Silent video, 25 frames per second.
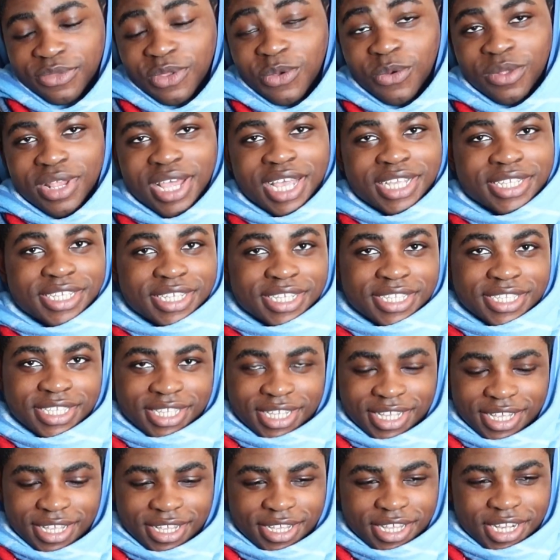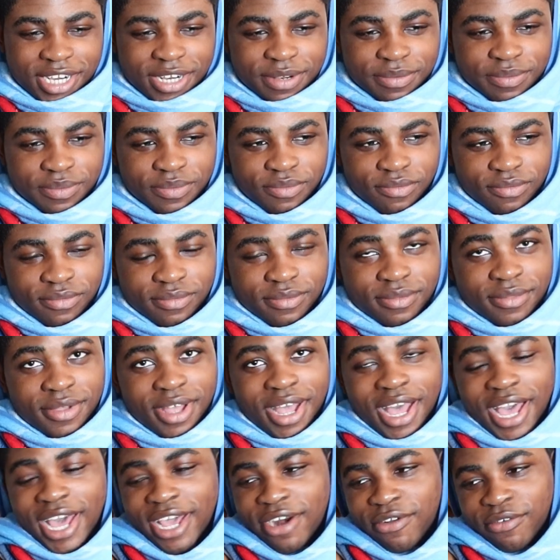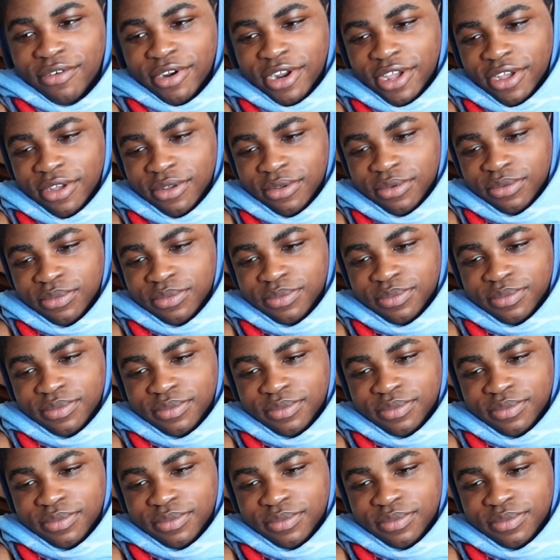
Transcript: Will I succeed? I don't know.